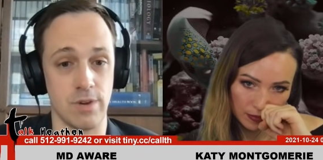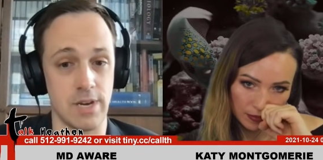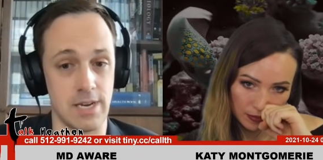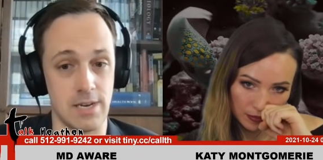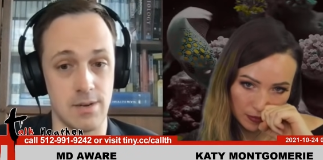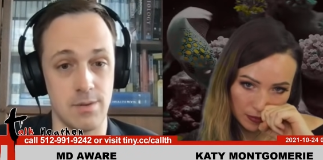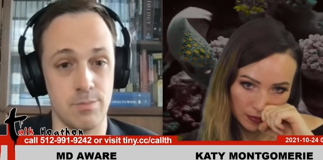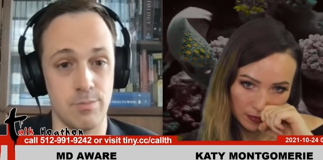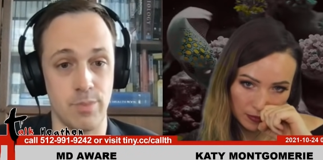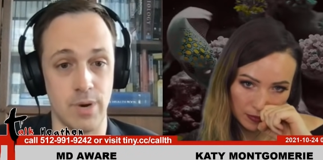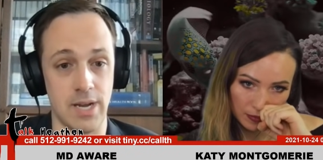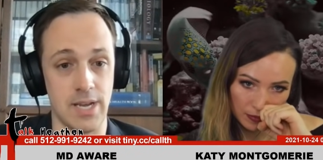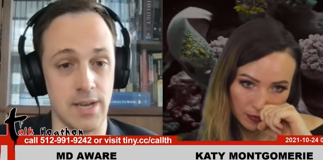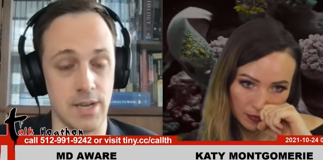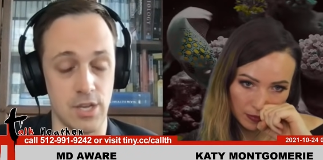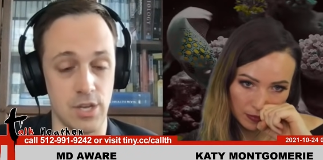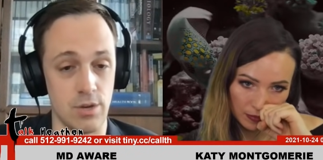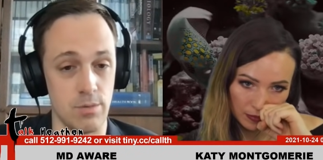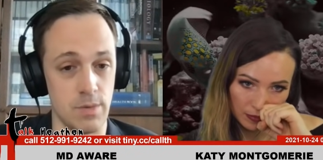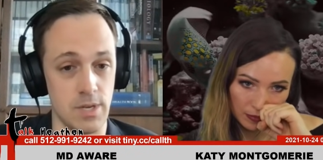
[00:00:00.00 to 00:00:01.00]
Speaker 1: written by a
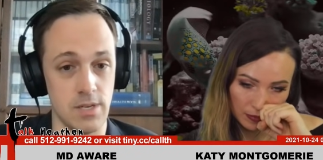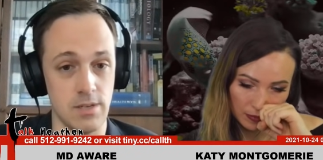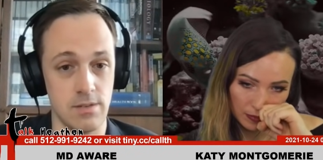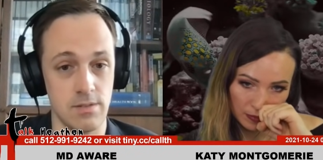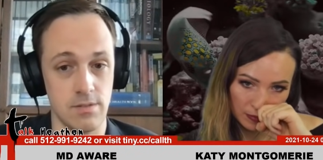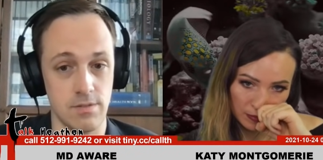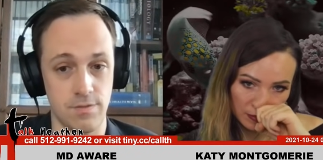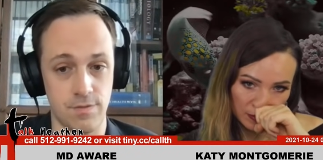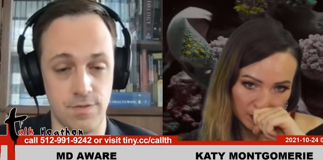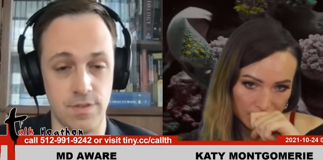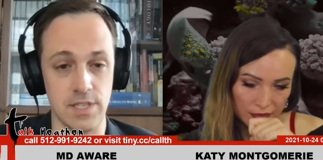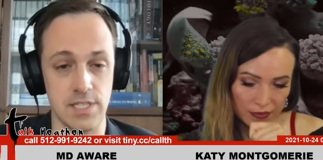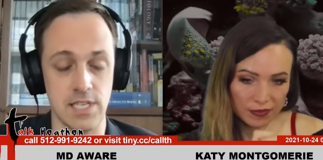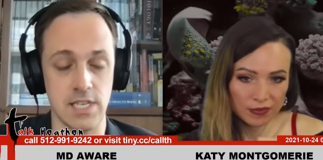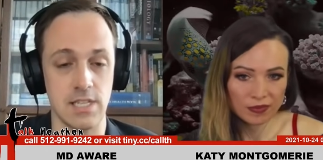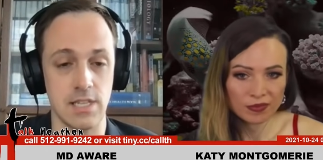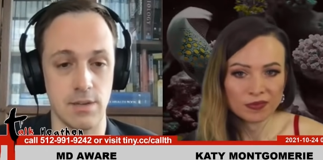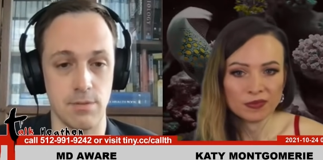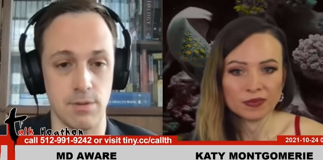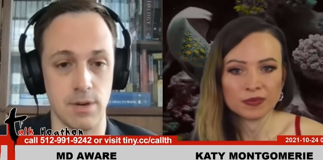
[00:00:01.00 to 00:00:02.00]
human,
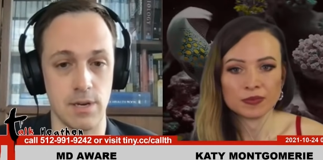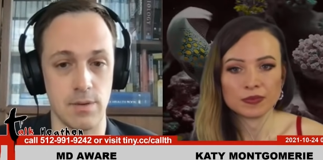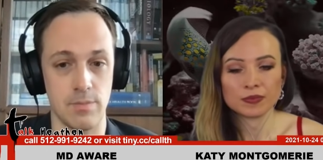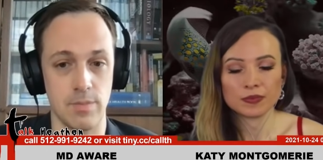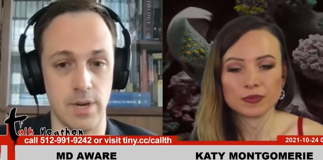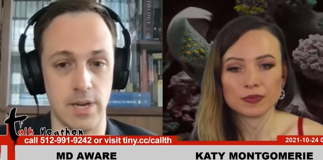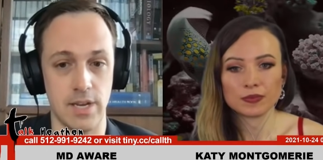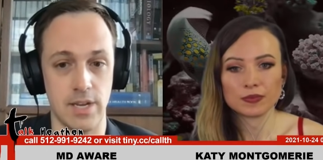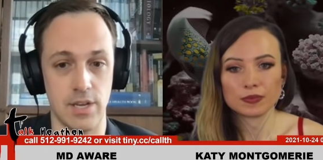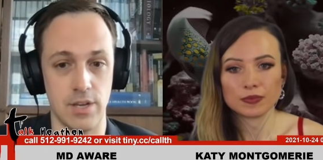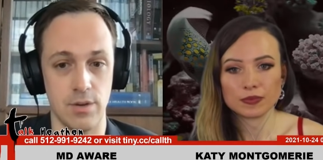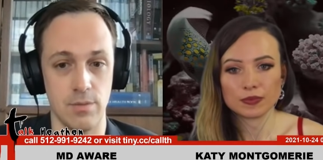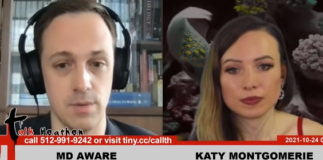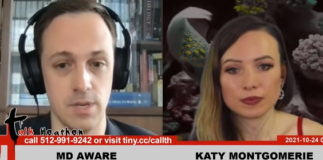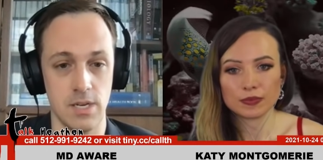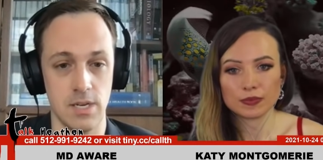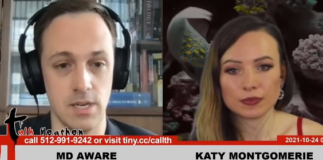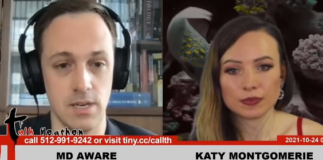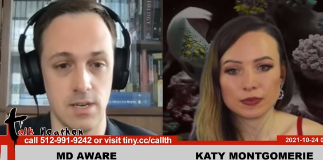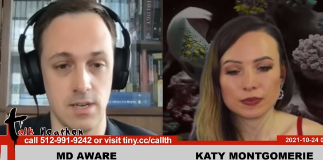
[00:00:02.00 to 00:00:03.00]
physically written by a
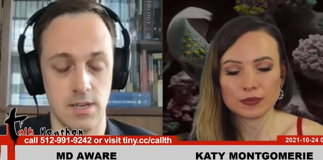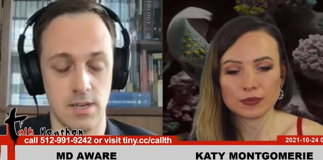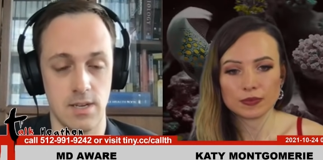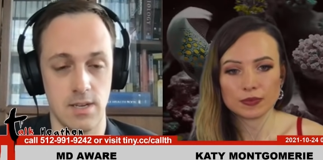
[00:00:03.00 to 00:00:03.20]
human?